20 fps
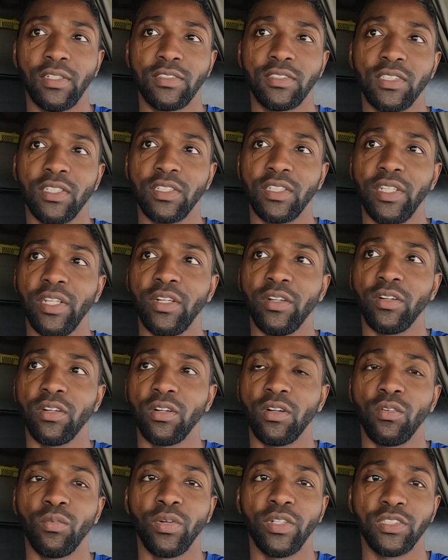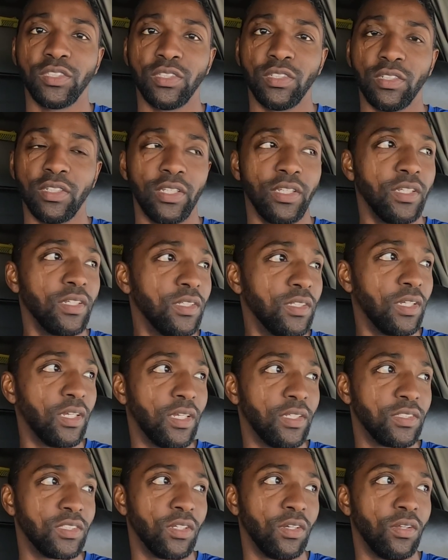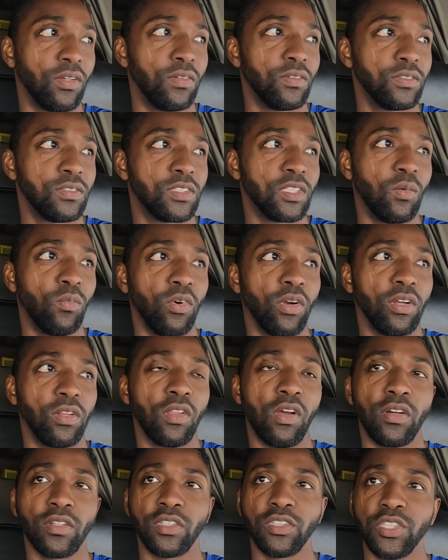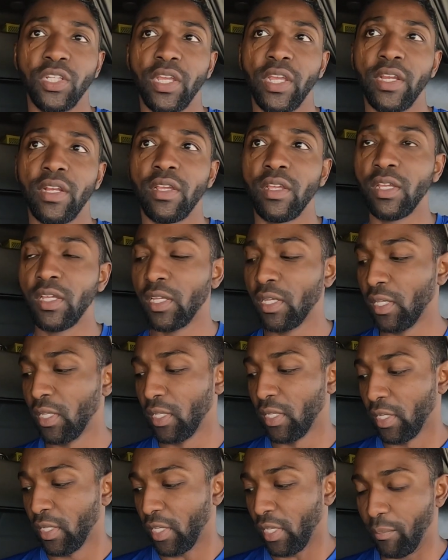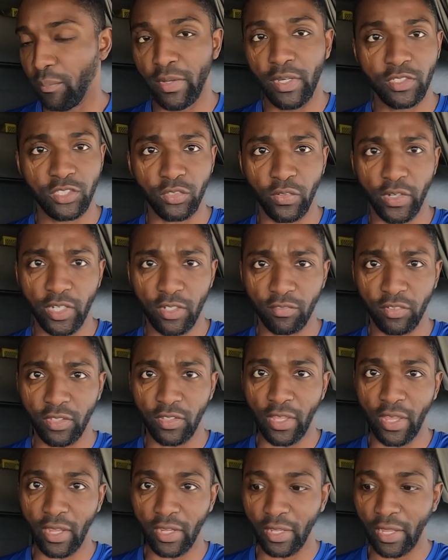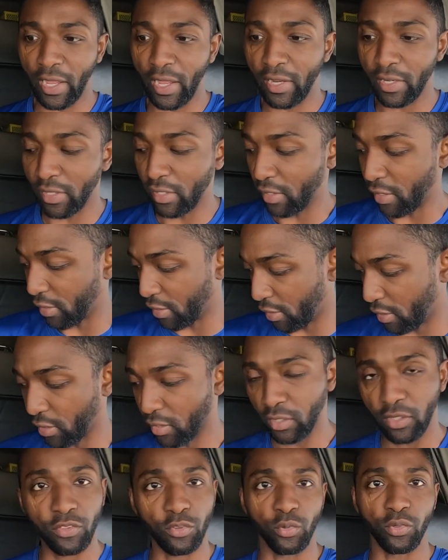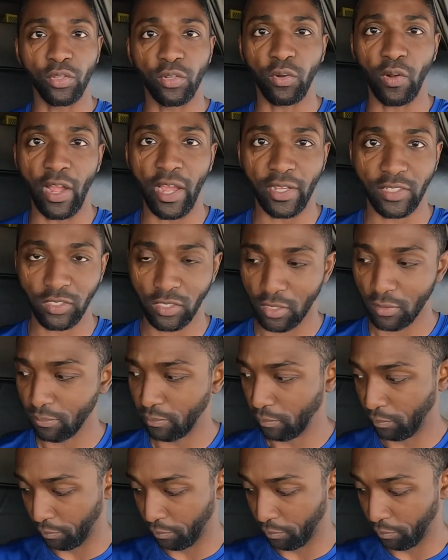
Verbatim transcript: sent here originally, so somewhere along the chain, administratively that got through the cracks.